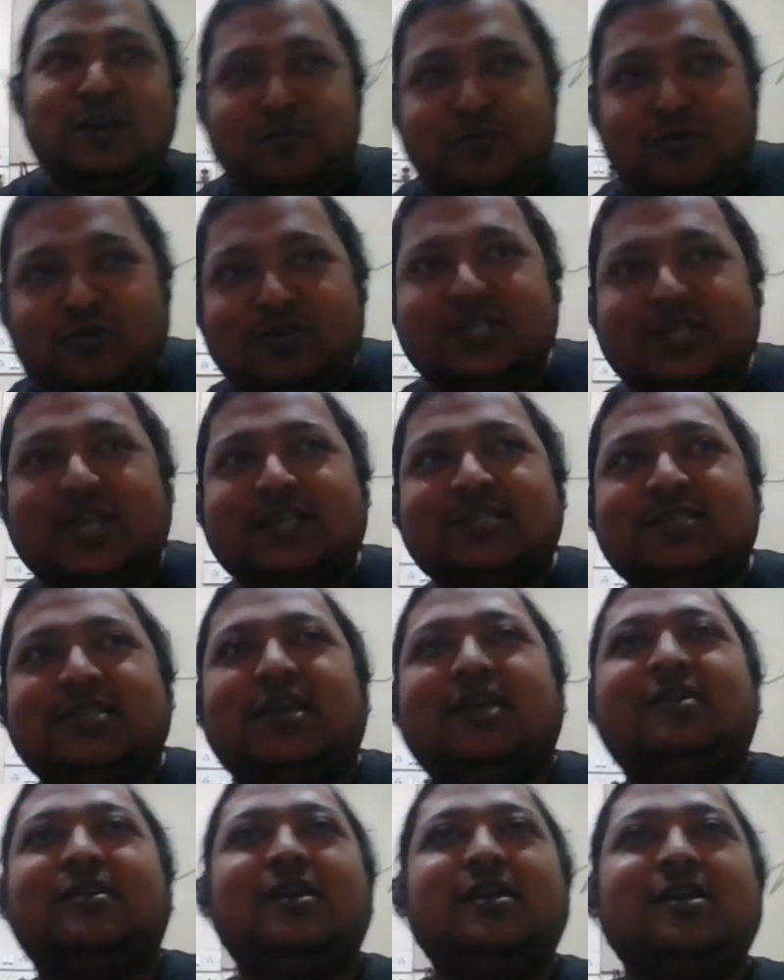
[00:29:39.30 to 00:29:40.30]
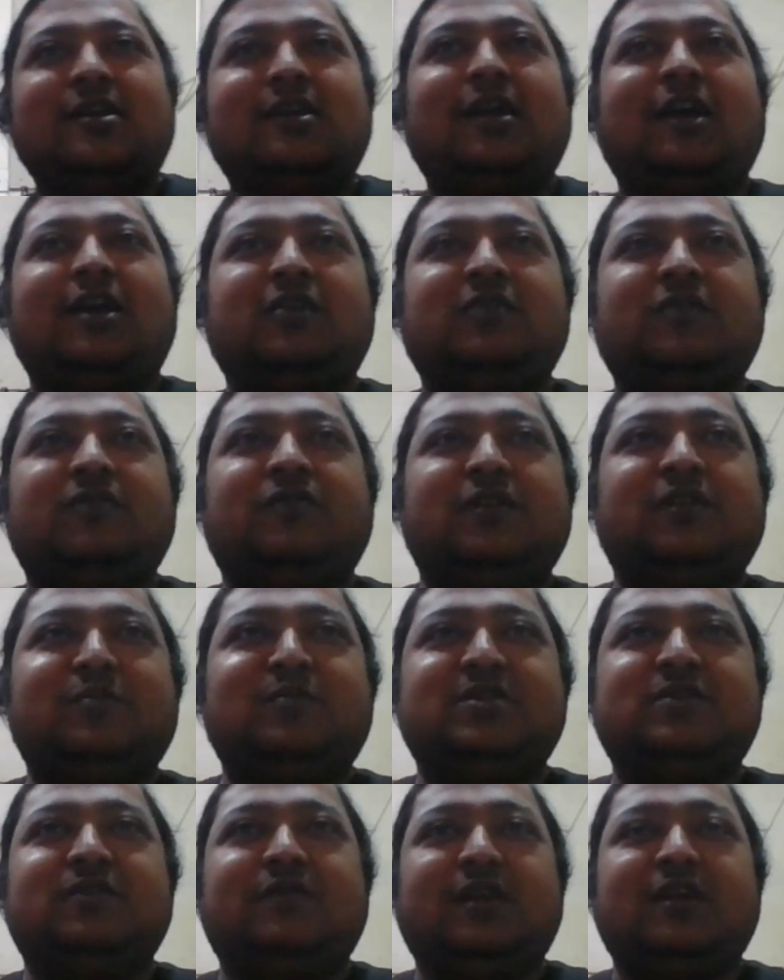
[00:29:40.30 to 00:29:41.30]
and Imroz has that kind of a film.
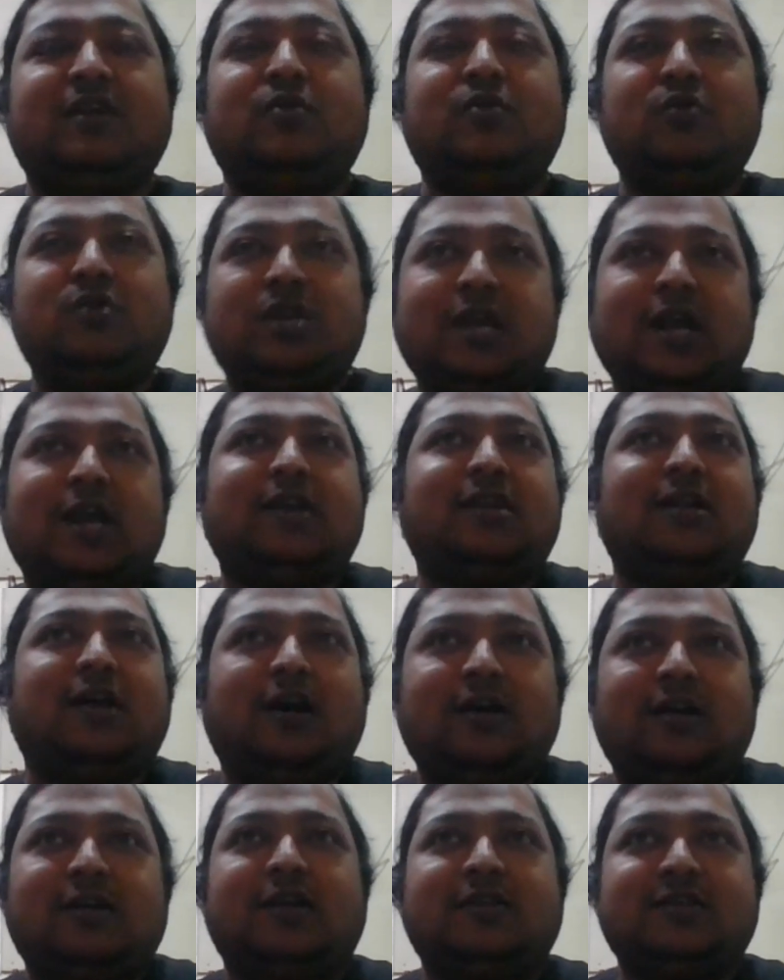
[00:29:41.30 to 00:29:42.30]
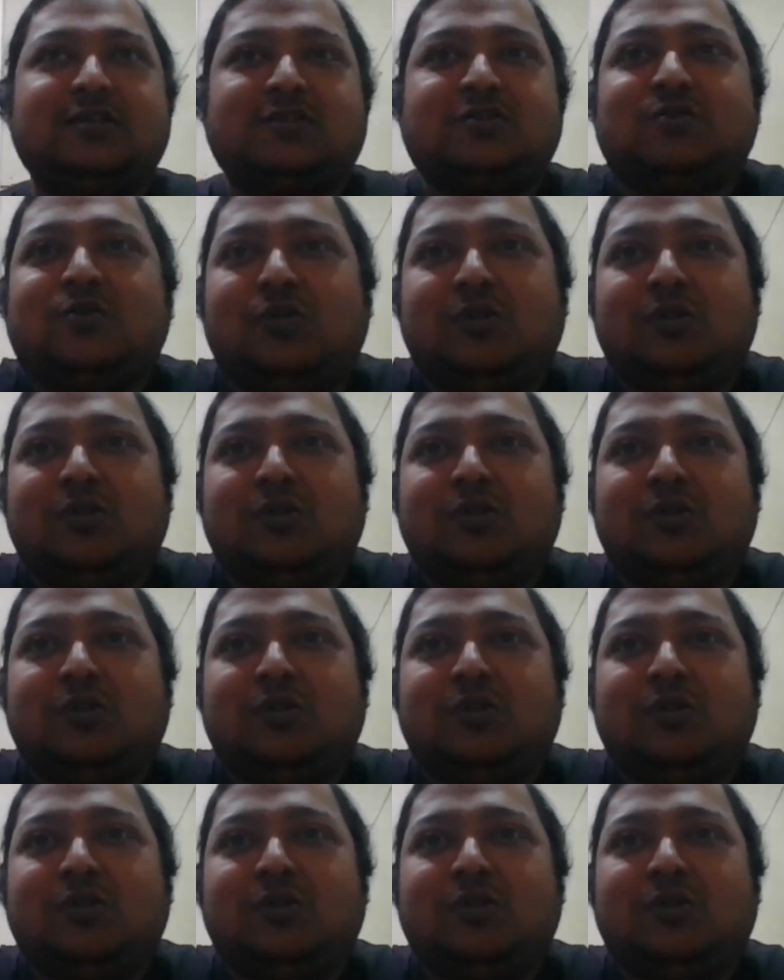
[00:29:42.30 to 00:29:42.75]
He's a very good guy at heart, as a